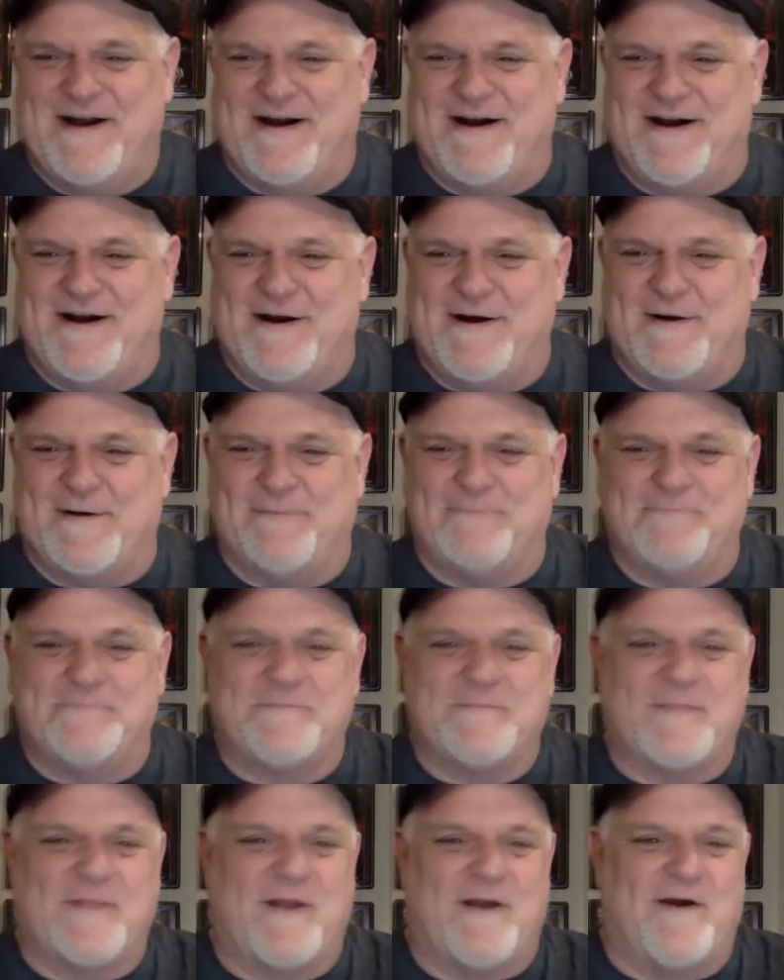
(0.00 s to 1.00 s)
All
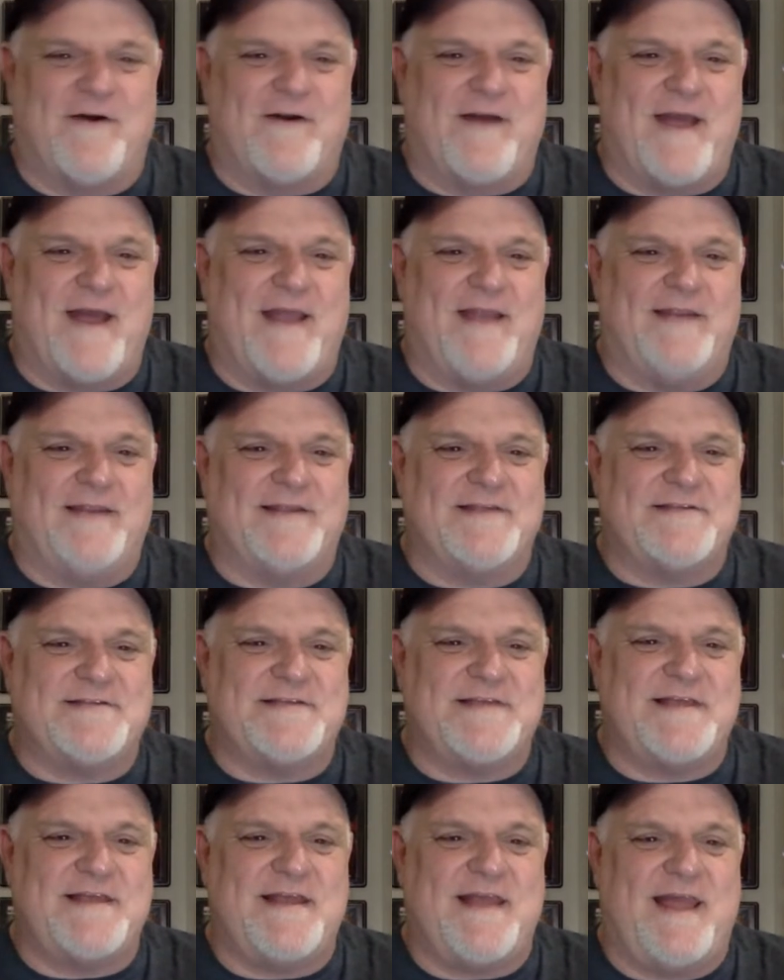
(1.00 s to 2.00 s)
right, let's
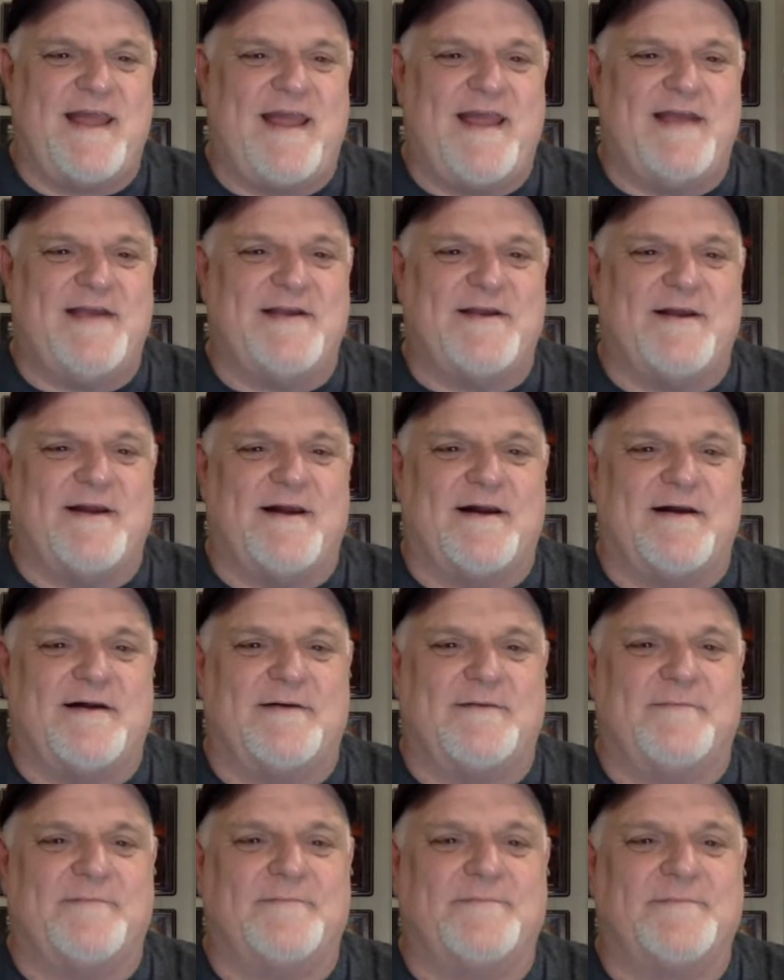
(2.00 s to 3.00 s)
see.
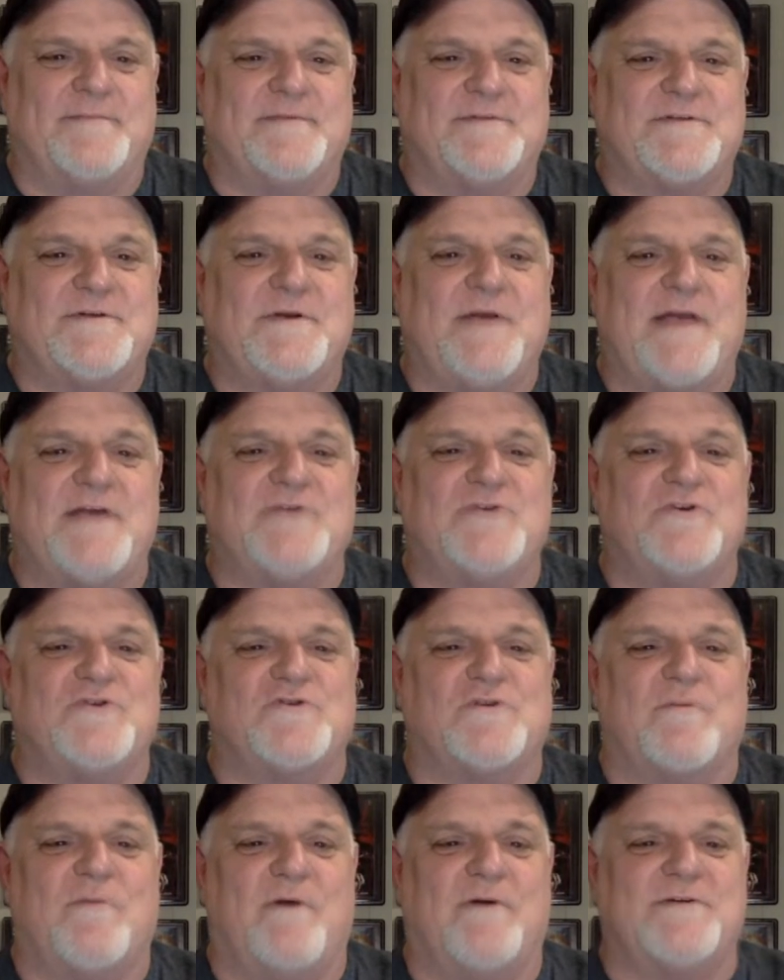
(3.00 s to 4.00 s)

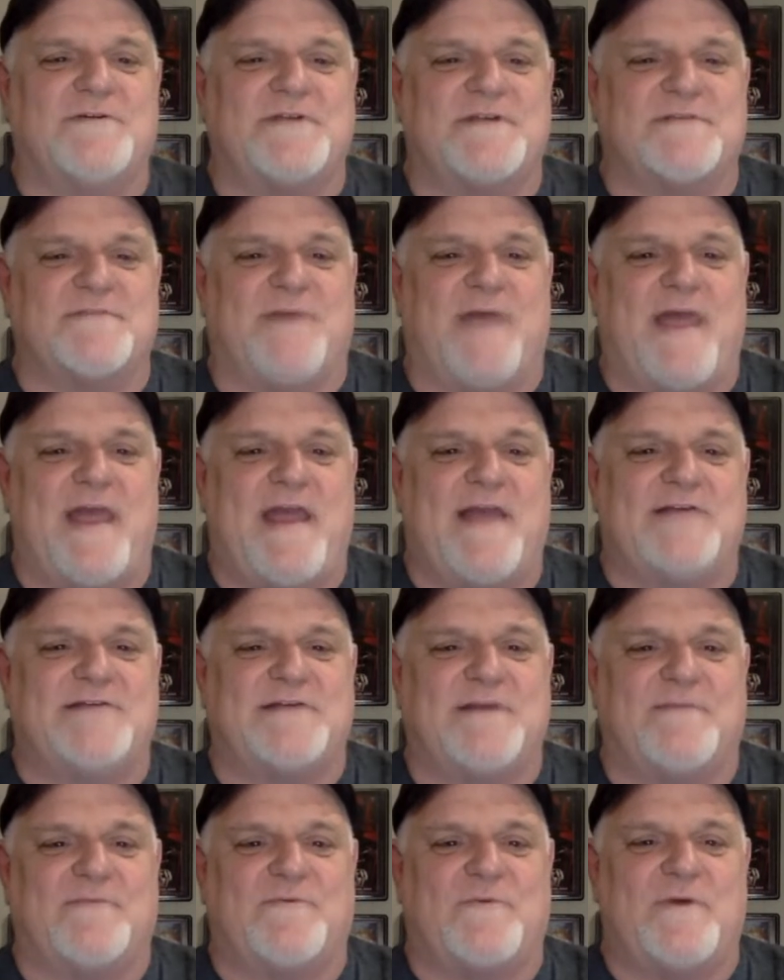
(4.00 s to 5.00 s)
Jesus Ramon says, my
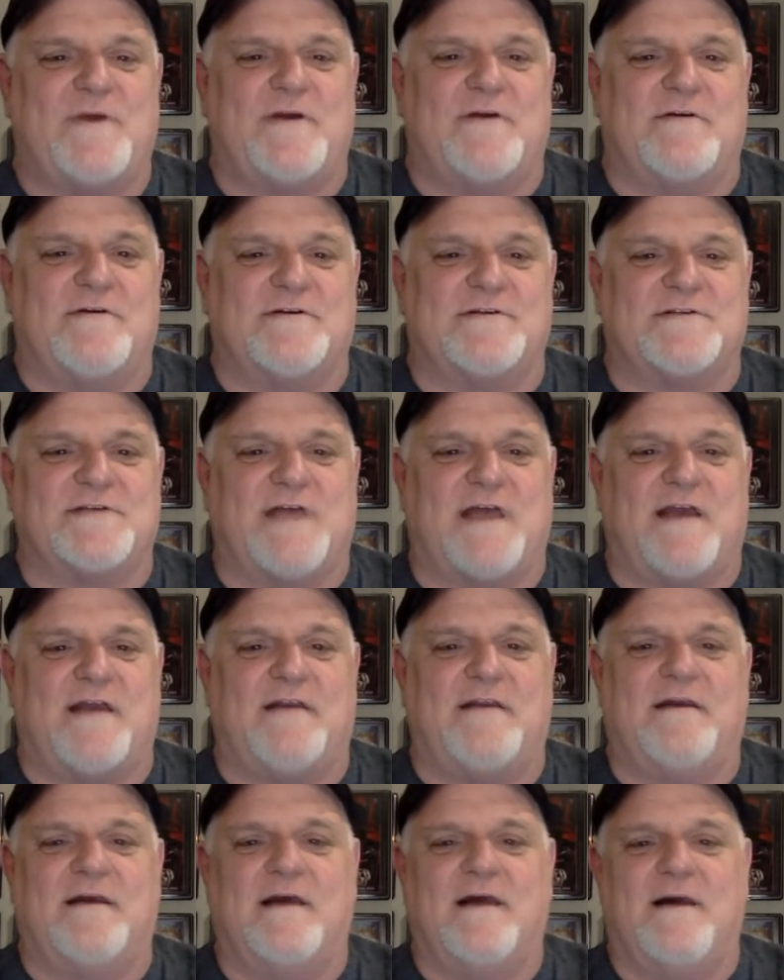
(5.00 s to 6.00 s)
ASM 300 is
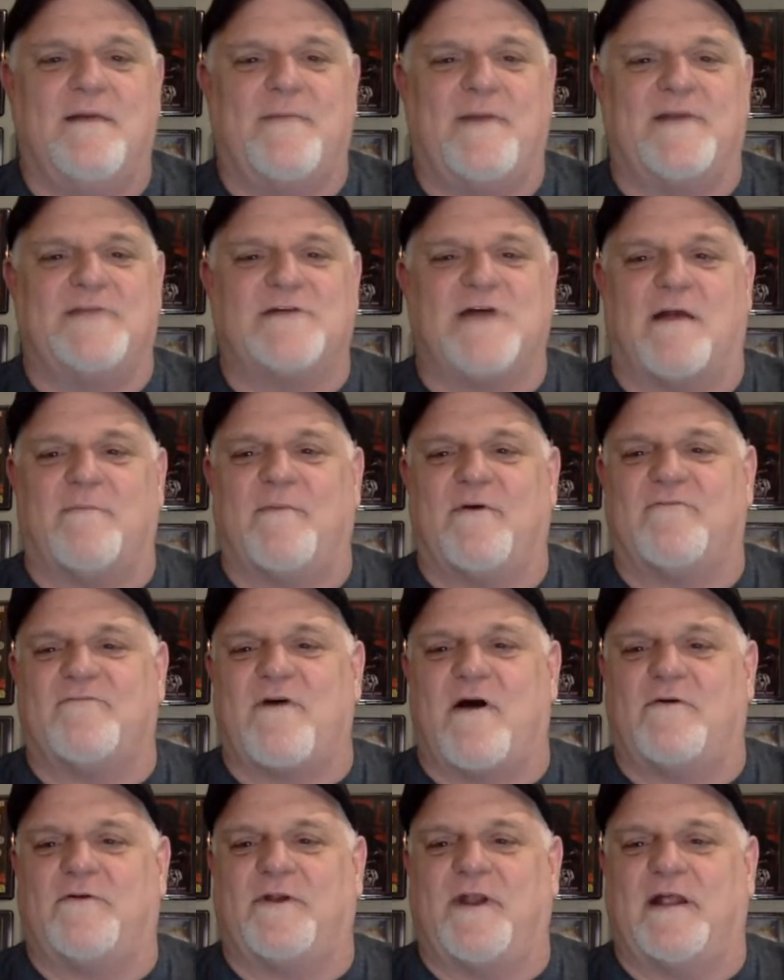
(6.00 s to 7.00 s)
signed by Todd
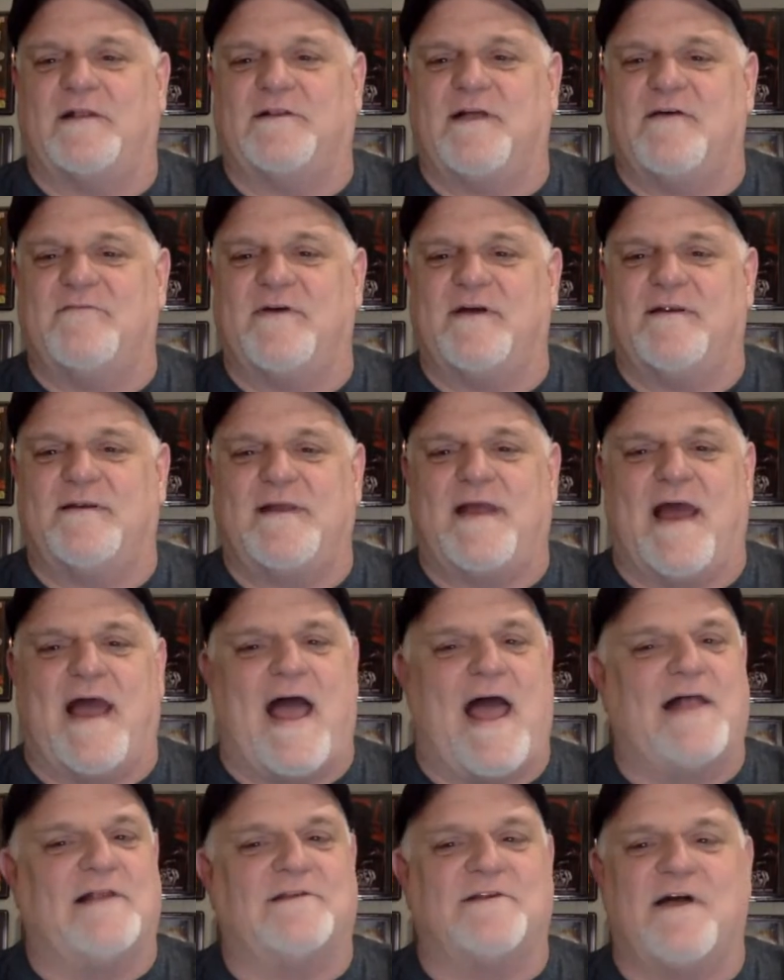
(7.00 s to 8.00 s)
McFarlane. I love it. Yeah,
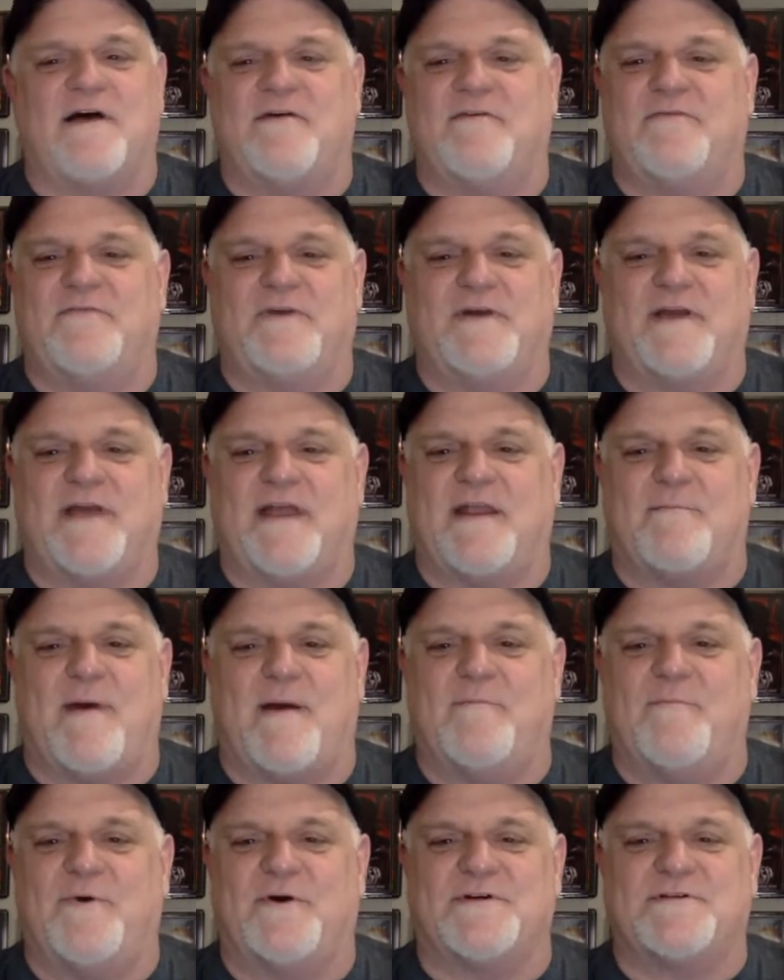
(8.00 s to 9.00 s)
I love getting
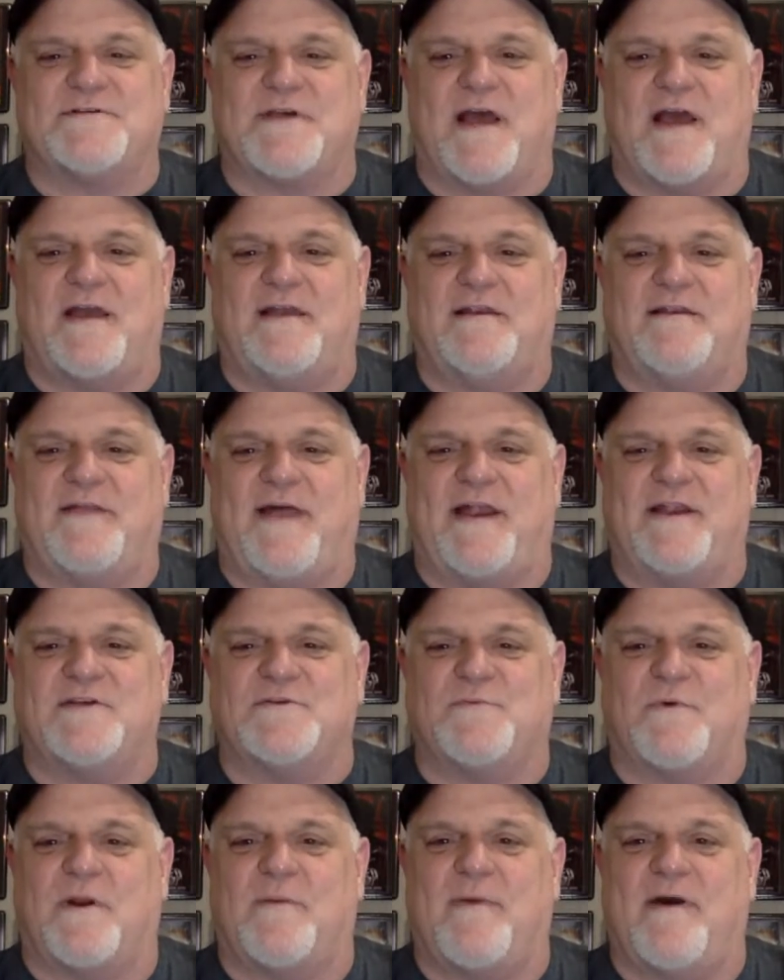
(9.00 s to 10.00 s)
my book signed. That
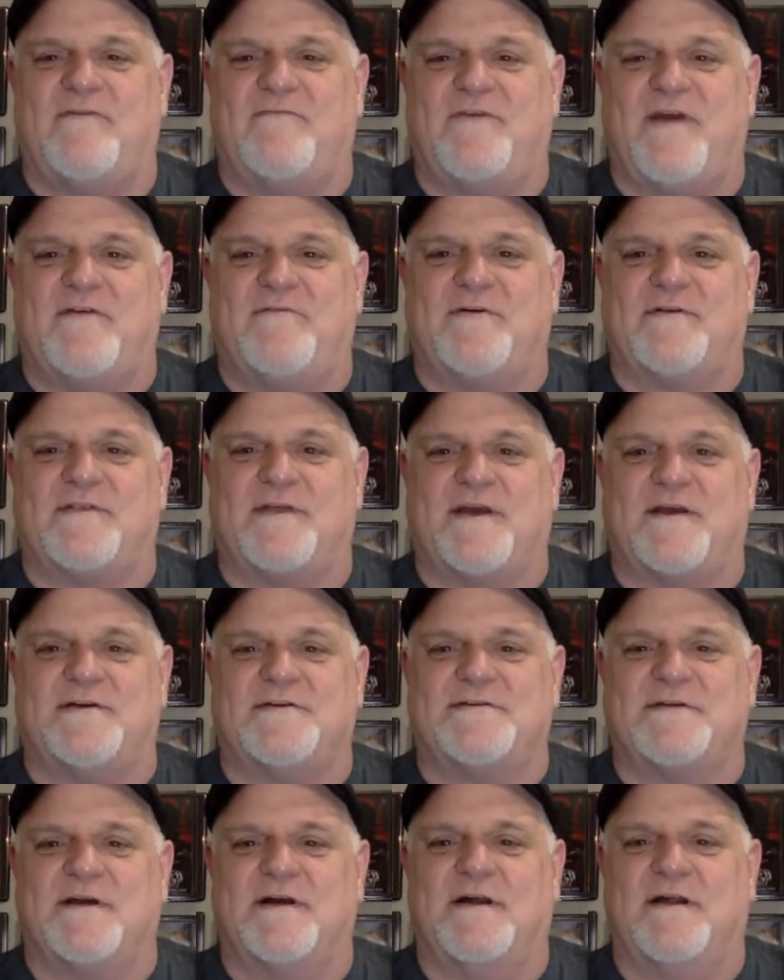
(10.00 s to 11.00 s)
is one of my favorite
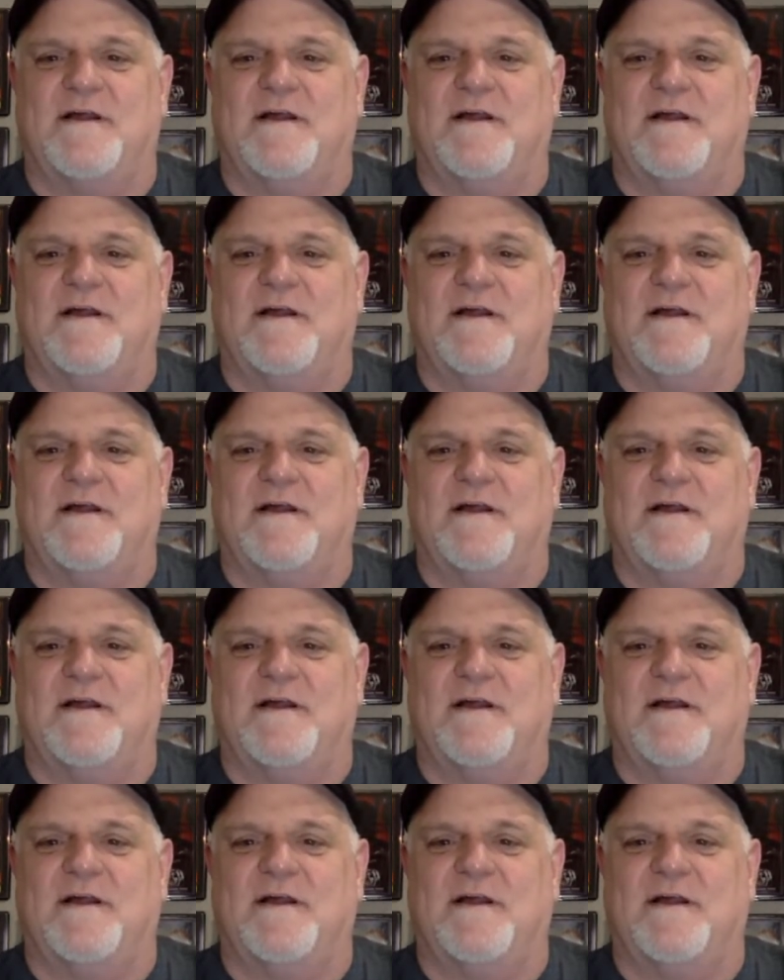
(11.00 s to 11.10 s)
things.